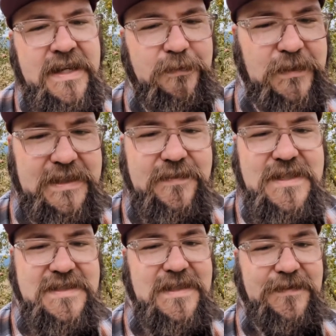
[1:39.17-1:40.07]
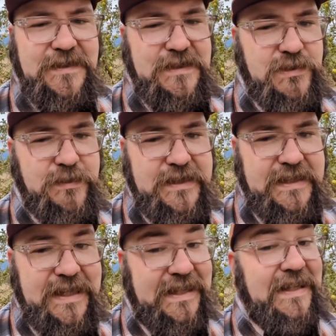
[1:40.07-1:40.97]
If we leave this stuff on the tree,
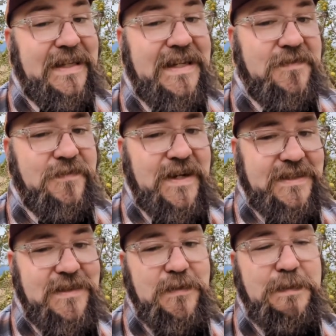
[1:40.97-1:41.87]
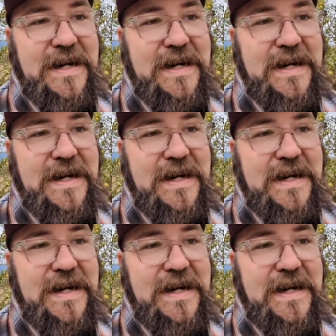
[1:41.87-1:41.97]
it can get infected with